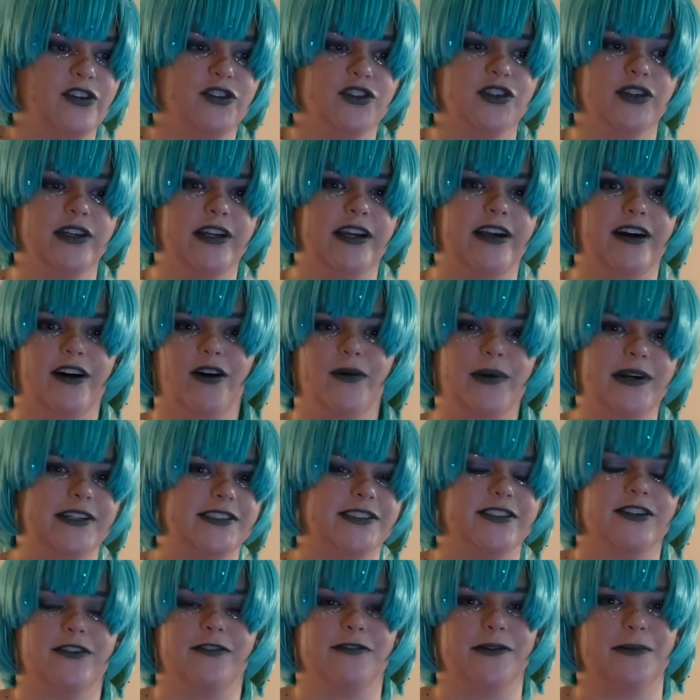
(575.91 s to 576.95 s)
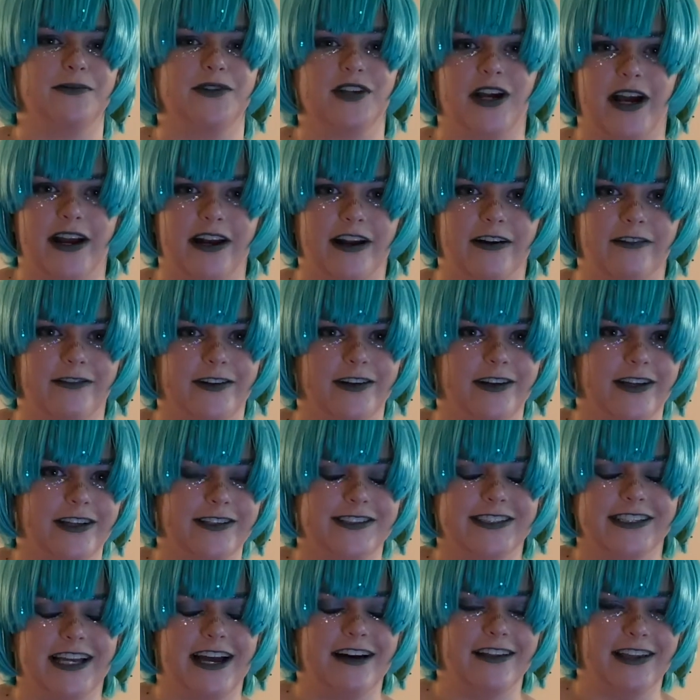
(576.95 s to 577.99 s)
Usually always they're from China if
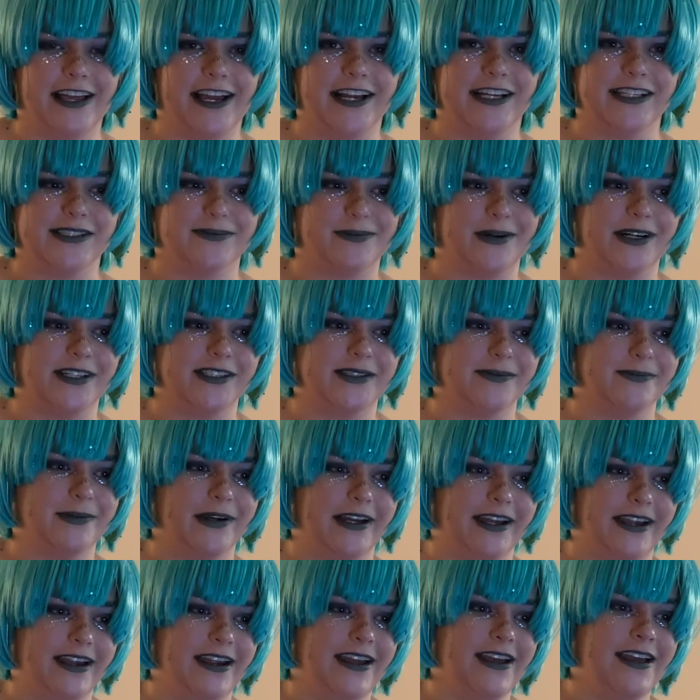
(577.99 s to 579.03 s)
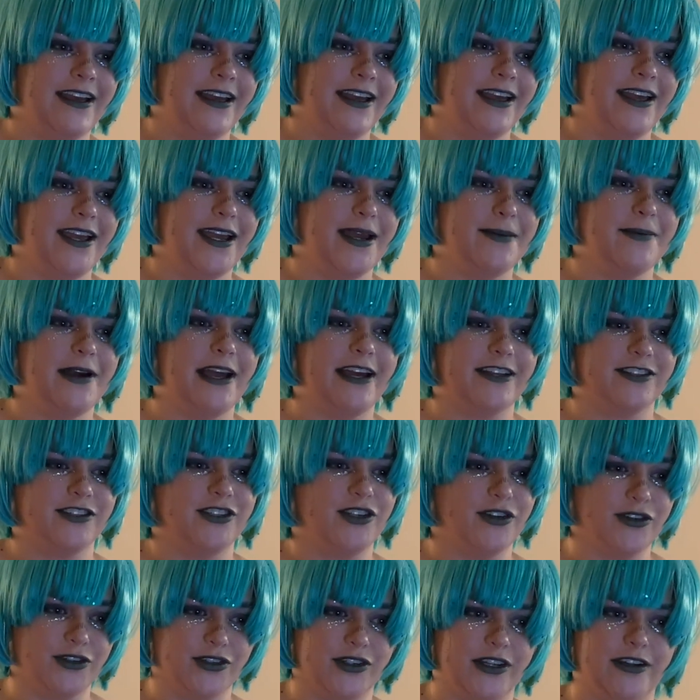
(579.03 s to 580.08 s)
it's AliExpress, but eBay is
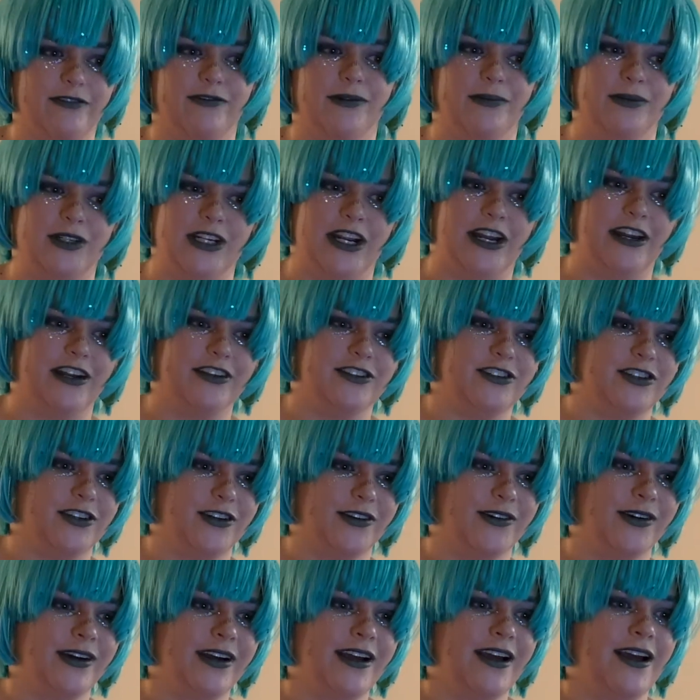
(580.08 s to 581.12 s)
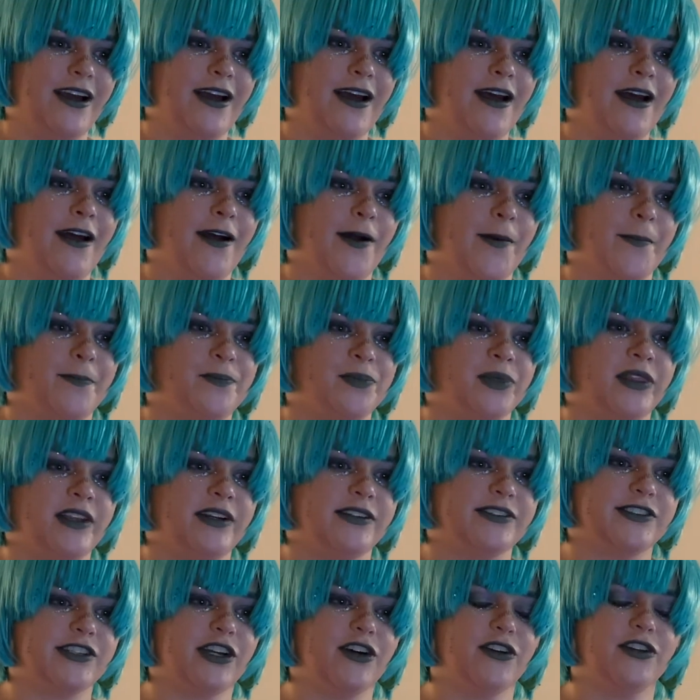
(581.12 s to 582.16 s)
usually from China too.
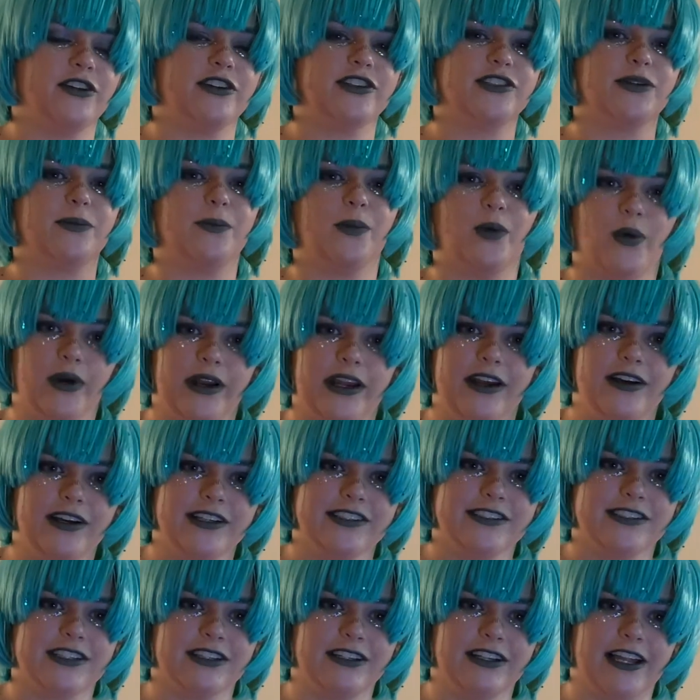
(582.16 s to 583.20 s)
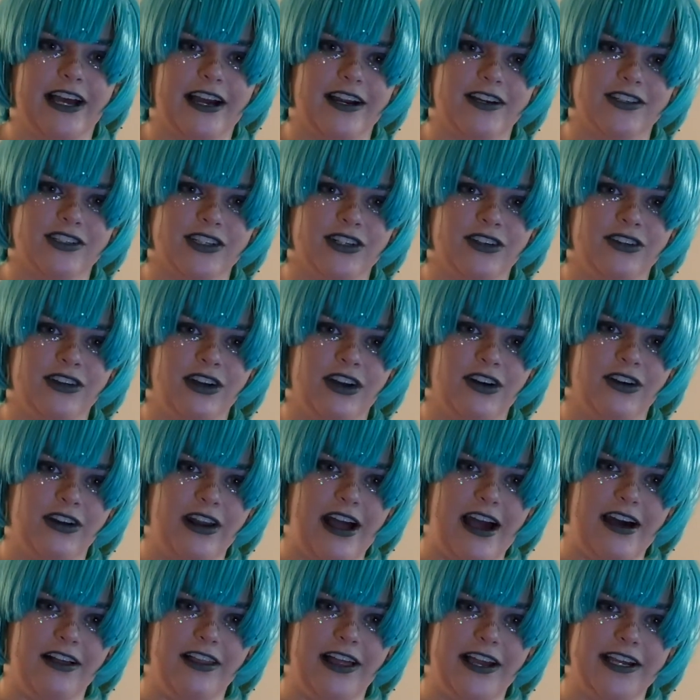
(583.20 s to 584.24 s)
So there's a pretty good selection
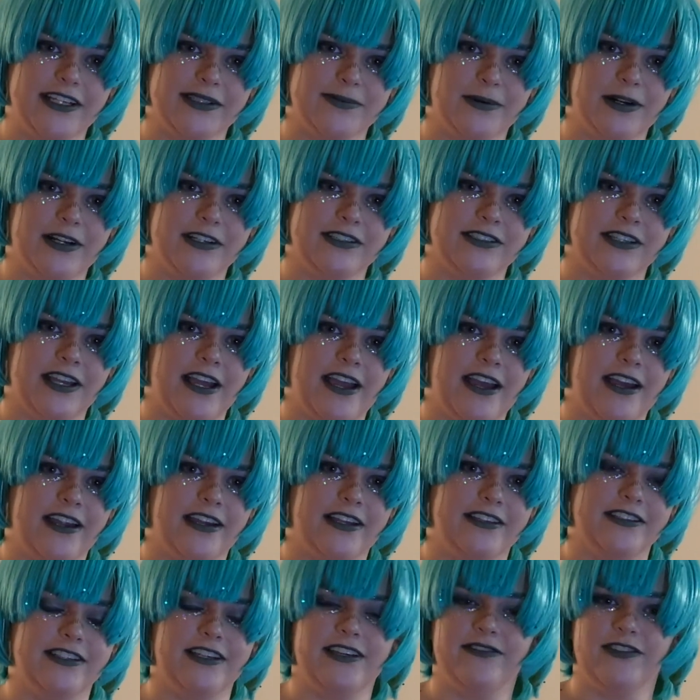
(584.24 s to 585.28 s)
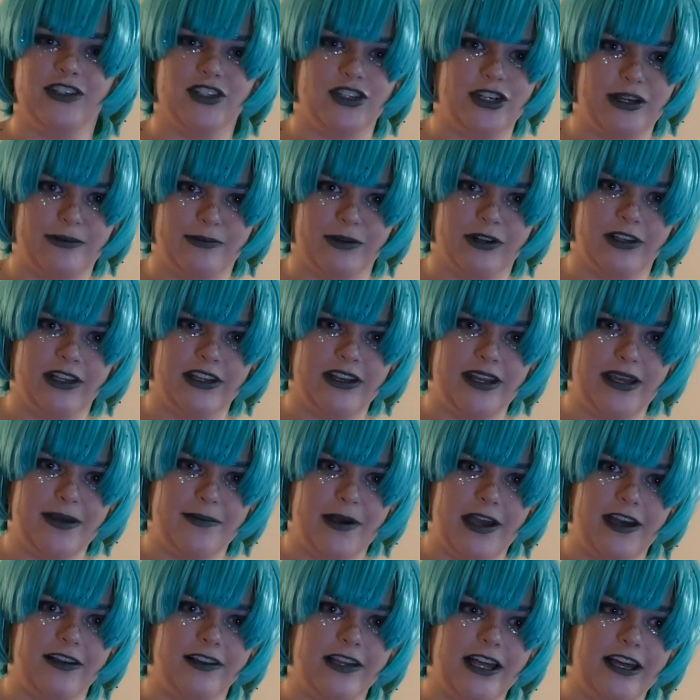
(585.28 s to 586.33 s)
on AliExpress, and it's even cheaper than
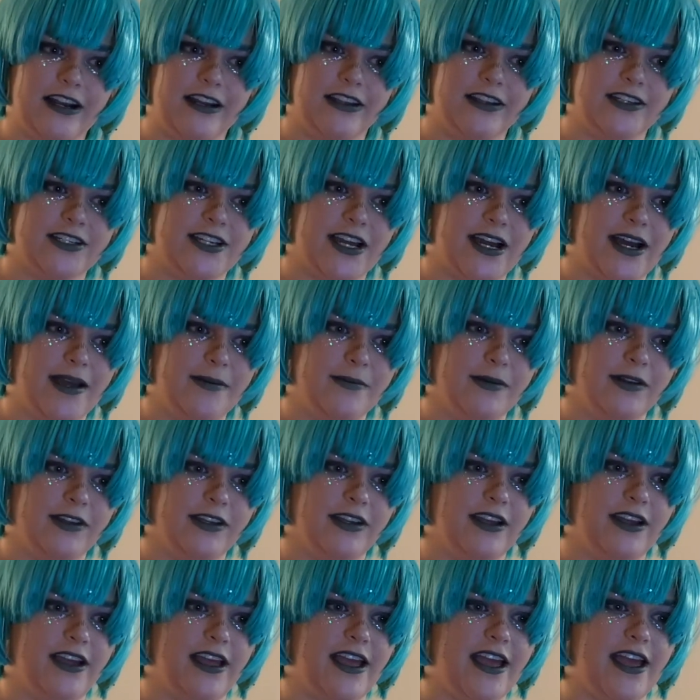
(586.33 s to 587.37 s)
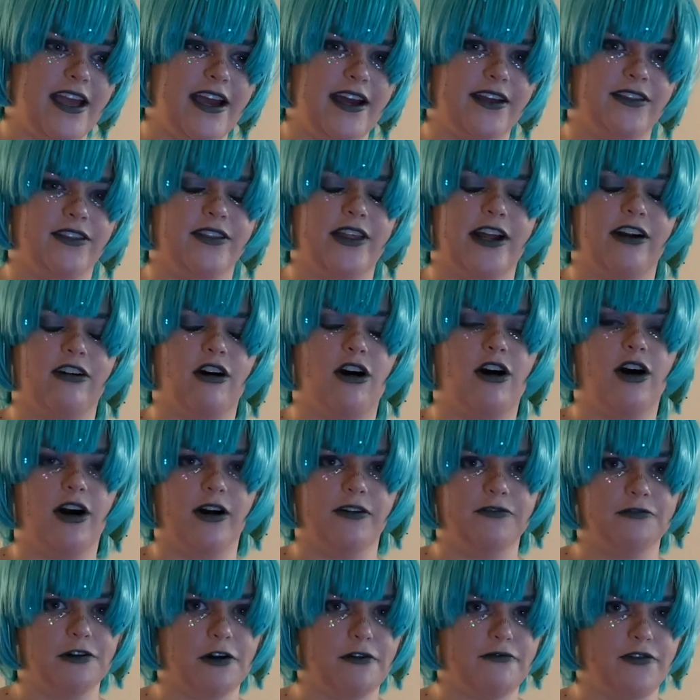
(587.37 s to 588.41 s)
eBay a lot of the time. And there
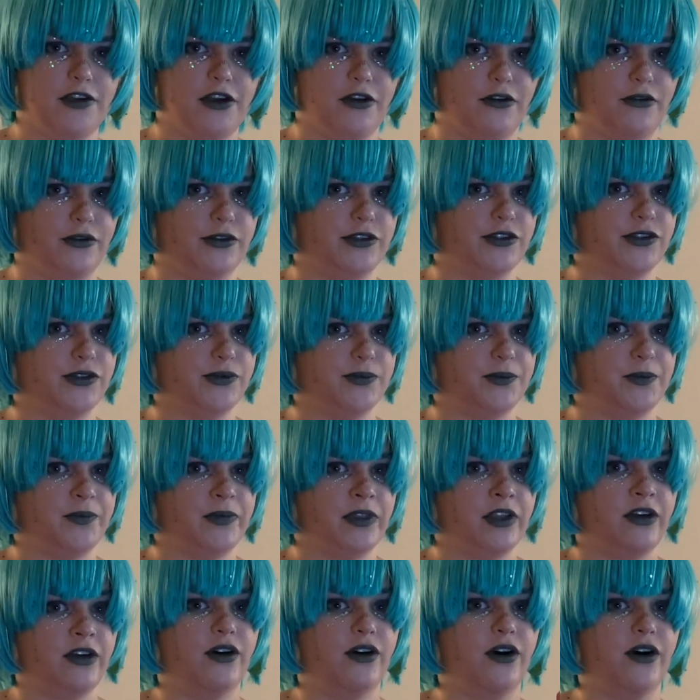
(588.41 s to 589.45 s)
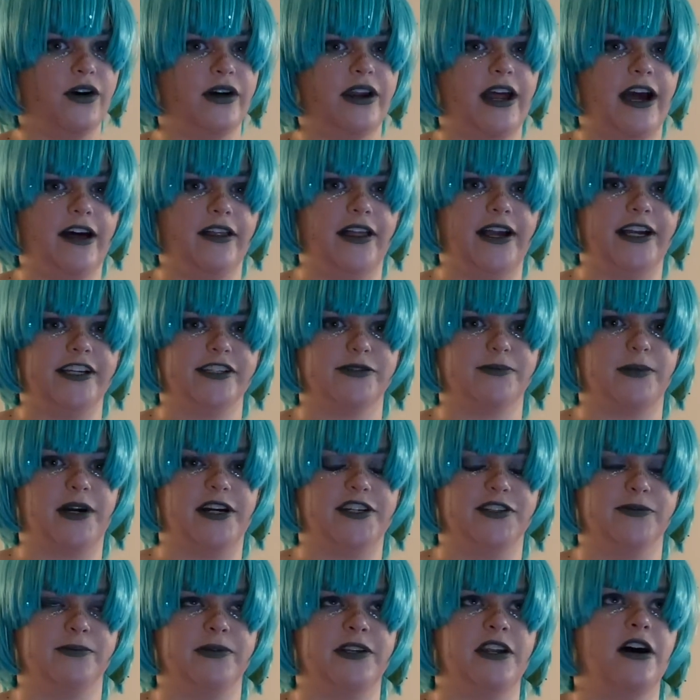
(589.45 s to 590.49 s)
are reviews on
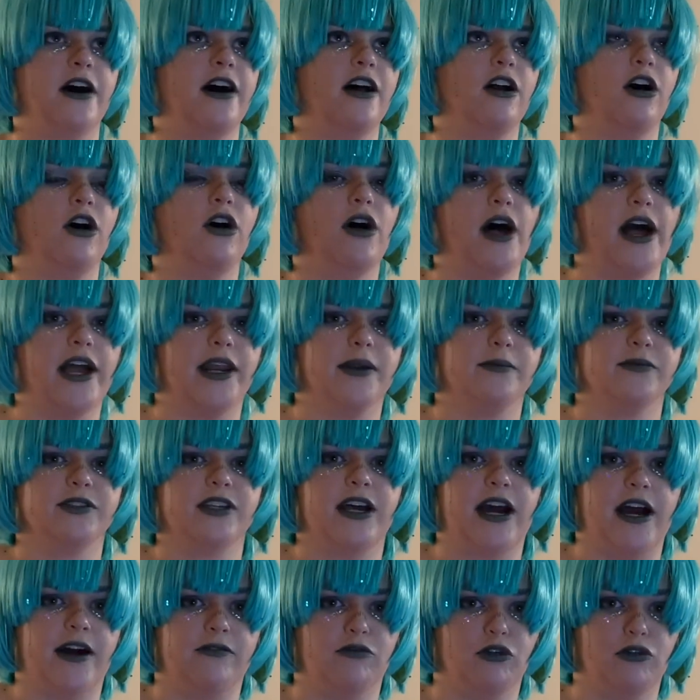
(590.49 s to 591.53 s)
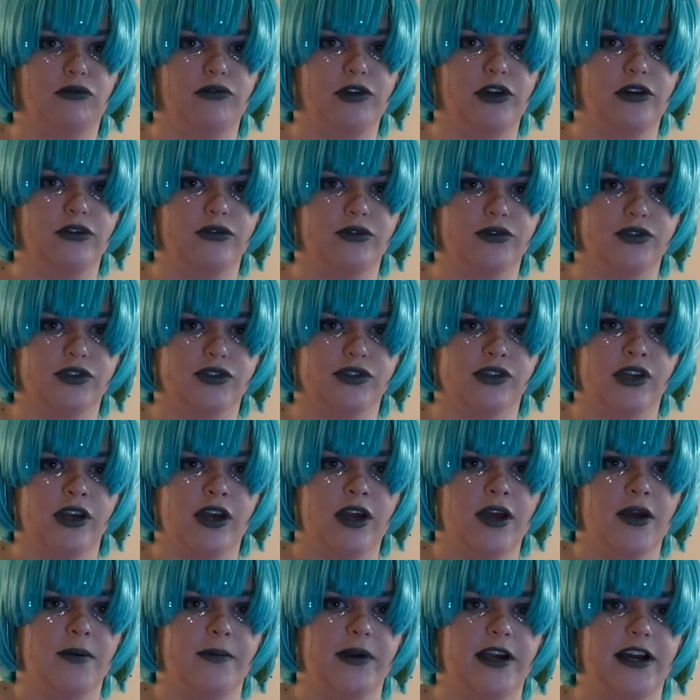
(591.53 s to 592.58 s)
AliExpress, but not all items have reviews,
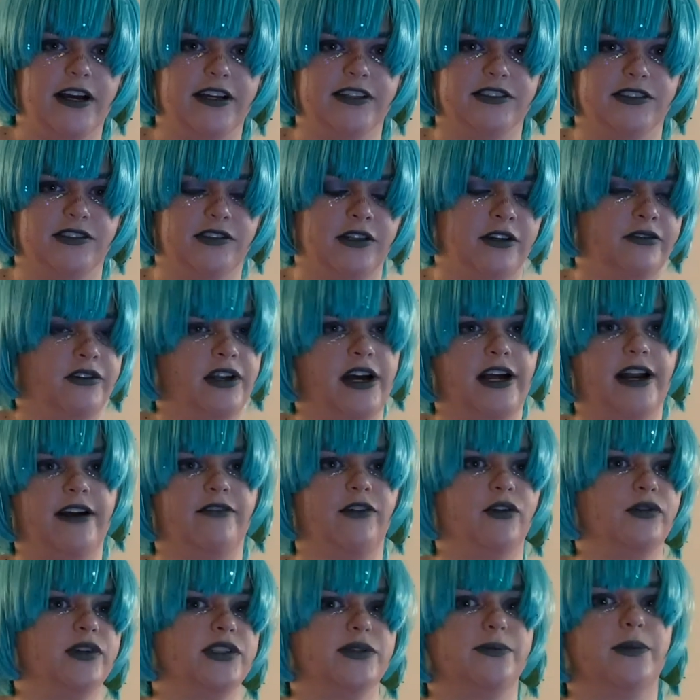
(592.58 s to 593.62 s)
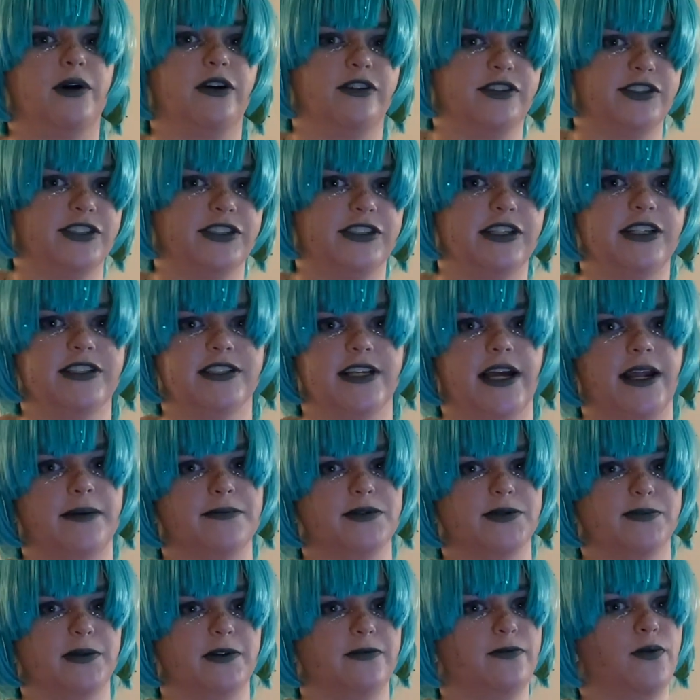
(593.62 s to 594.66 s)
because, you know, not everyone's purchased these
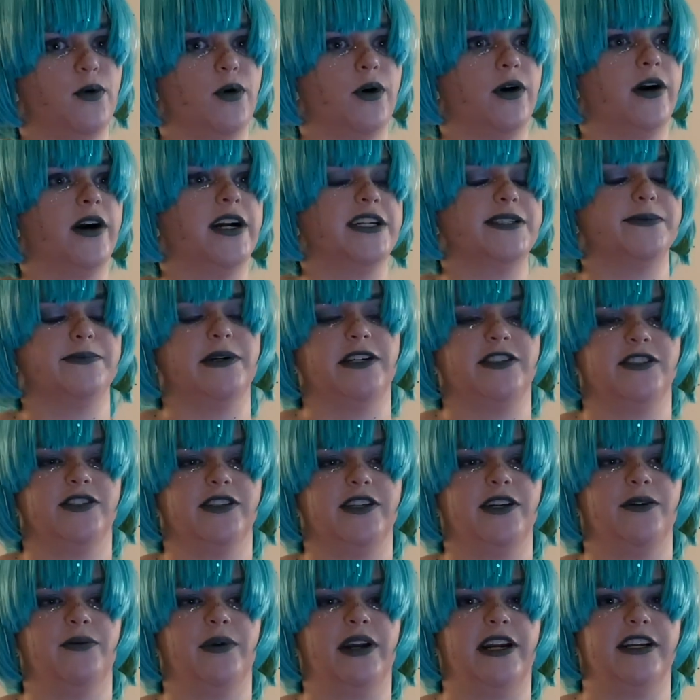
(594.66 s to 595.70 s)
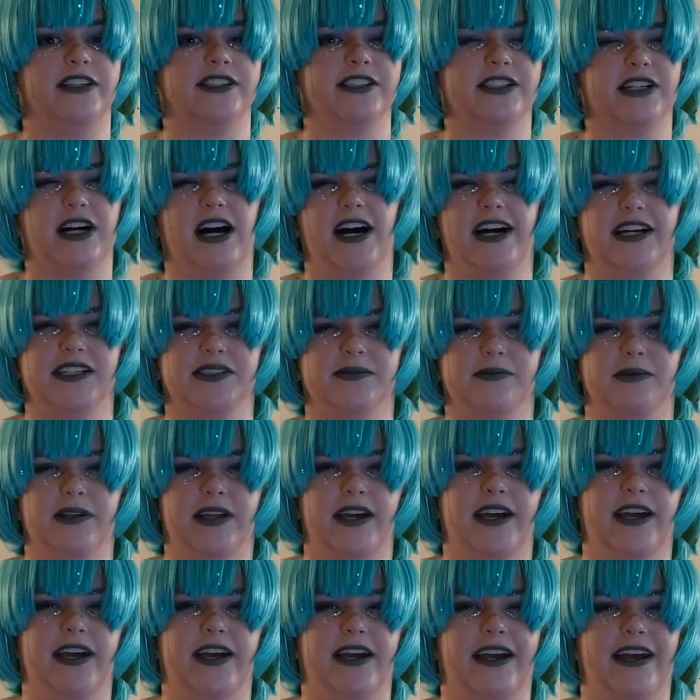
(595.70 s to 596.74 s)
items before, especially when it's
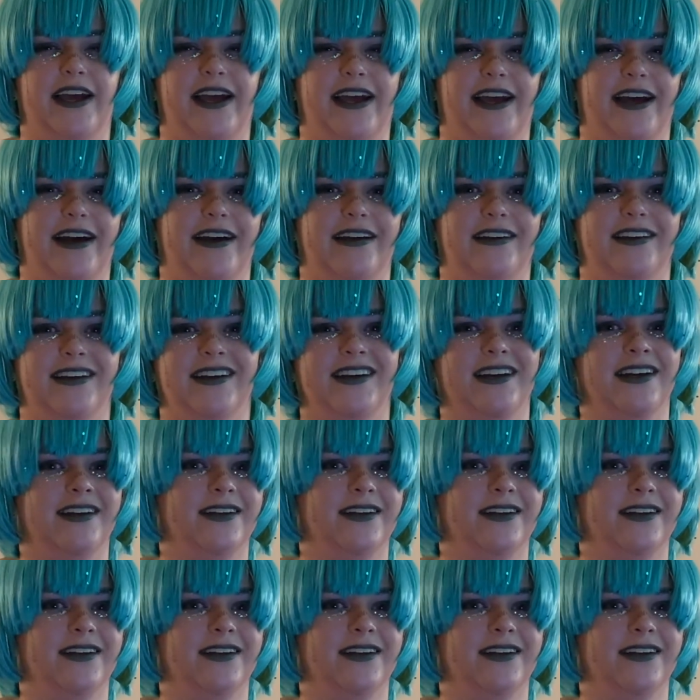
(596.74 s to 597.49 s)
cosplay, and